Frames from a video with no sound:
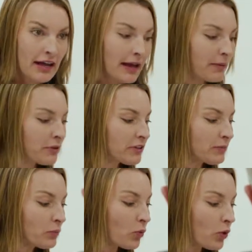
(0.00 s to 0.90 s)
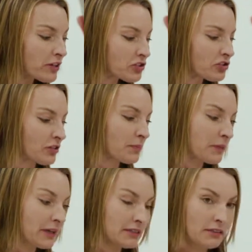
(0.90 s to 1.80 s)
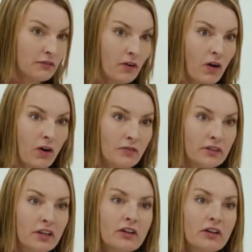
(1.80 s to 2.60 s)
and when moisture gets involved,